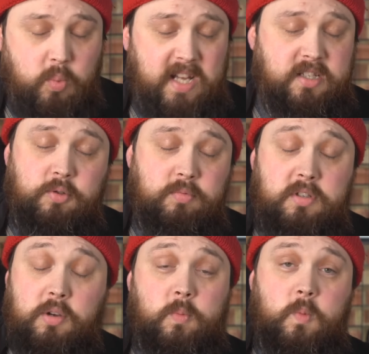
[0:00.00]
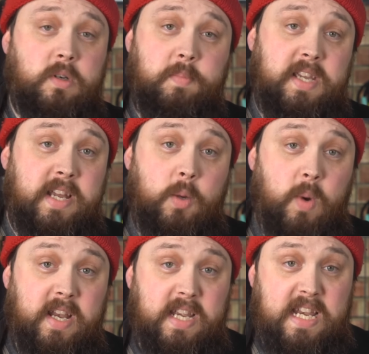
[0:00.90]
and you don't want to be
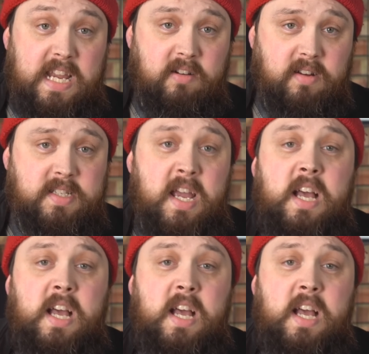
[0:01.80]
anywhere near it.